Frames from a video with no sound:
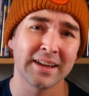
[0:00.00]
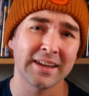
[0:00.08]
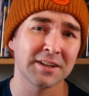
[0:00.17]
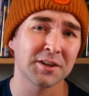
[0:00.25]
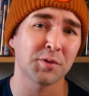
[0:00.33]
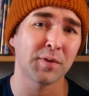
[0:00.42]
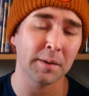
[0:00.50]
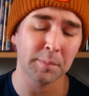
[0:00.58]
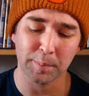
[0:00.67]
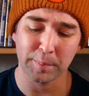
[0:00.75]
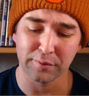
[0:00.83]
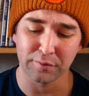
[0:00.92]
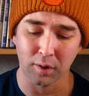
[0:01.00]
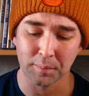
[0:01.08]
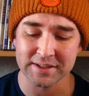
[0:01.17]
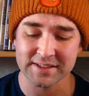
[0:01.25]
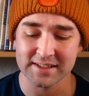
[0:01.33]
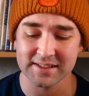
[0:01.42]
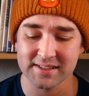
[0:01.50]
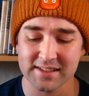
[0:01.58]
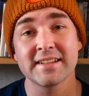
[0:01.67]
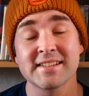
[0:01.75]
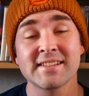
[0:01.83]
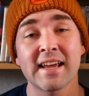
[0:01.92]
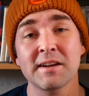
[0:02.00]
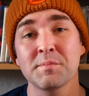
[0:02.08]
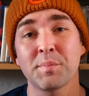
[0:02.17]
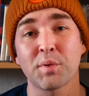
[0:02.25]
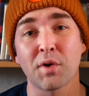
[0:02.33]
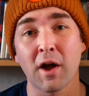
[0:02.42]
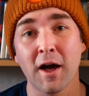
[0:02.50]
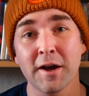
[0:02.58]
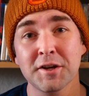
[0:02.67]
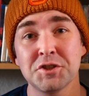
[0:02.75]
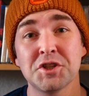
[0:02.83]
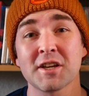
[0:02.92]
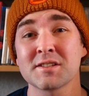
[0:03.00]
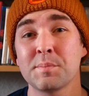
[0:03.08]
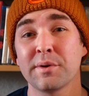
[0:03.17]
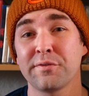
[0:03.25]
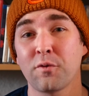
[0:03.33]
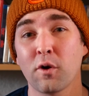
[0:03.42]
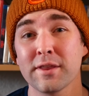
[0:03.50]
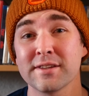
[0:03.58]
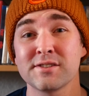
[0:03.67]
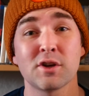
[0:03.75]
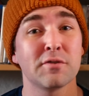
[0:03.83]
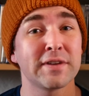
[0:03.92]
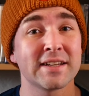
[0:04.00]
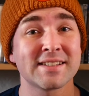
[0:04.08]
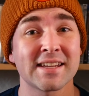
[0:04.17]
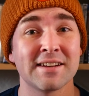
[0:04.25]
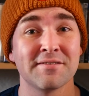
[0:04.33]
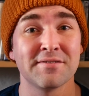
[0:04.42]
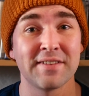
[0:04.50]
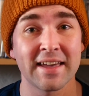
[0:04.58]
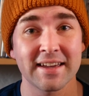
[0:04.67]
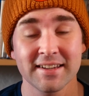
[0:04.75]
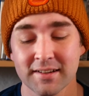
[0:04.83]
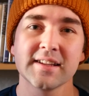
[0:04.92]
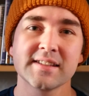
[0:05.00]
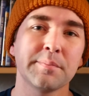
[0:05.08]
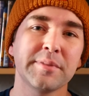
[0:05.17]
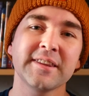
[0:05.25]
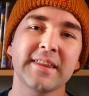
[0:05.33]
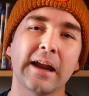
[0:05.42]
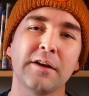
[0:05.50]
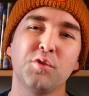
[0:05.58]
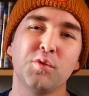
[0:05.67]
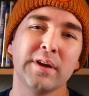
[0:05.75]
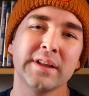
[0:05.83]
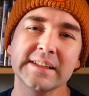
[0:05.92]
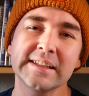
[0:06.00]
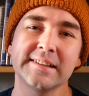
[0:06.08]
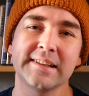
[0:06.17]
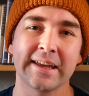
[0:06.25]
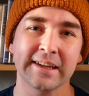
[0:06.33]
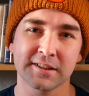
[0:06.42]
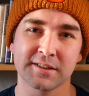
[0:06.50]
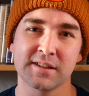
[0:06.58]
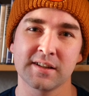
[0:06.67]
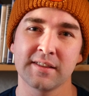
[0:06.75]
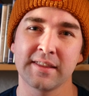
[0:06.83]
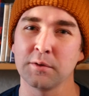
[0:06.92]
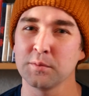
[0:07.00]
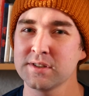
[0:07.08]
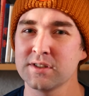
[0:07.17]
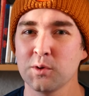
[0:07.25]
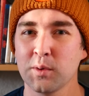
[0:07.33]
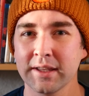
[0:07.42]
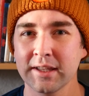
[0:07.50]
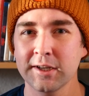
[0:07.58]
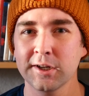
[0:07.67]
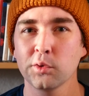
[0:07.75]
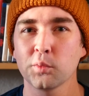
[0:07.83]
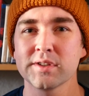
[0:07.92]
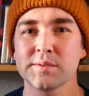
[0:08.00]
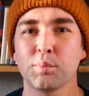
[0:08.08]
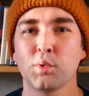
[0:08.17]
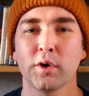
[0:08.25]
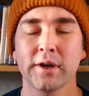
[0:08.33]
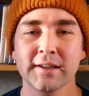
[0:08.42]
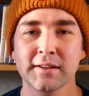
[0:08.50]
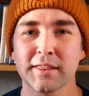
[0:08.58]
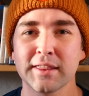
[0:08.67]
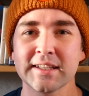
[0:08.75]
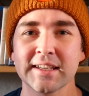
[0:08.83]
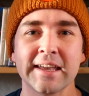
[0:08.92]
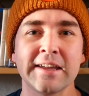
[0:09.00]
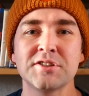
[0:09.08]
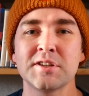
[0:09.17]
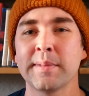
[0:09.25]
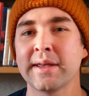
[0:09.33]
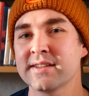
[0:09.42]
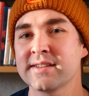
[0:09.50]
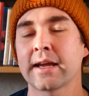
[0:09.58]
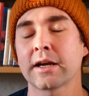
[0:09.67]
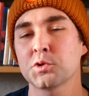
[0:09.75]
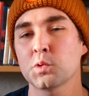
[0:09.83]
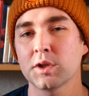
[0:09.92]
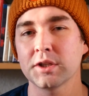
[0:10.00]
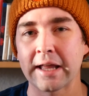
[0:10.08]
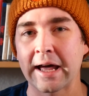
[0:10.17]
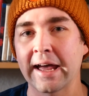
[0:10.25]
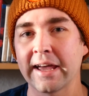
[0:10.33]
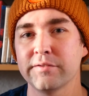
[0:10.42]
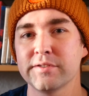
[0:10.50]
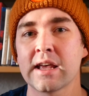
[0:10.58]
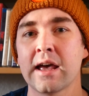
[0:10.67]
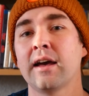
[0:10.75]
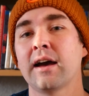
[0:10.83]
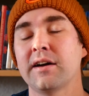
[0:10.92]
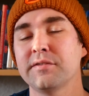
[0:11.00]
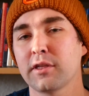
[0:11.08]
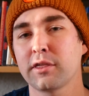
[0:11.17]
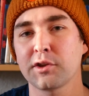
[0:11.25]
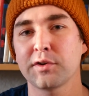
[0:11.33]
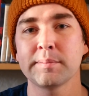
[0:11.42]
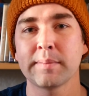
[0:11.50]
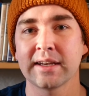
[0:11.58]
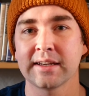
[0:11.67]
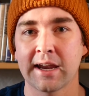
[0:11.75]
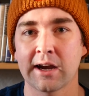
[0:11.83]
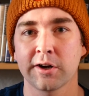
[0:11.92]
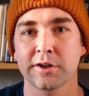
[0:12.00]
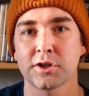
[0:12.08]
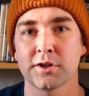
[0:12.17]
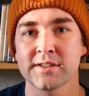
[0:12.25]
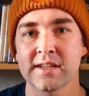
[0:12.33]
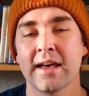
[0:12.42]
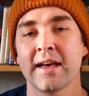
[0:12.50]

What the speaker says: incredible performances. It's set in Prague just before the Soviets invade. Something that I really liked that it was doing here was putting the intimate sexual lives of the three main characters